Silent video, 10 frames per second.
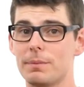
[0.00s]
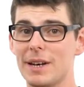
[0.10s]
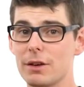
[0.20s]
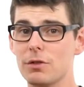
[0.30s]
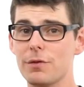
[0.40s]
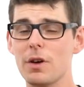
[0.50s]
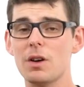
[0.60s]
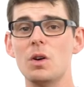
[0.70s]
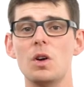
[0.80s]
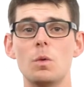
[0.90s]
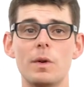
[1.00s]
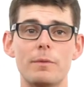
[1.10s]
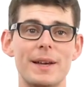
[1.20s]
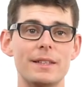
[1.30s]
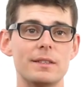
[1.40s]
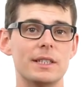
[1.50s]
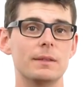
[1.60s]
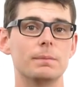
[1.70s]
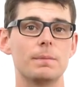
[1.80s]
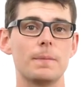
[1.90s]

electrophile with benzene.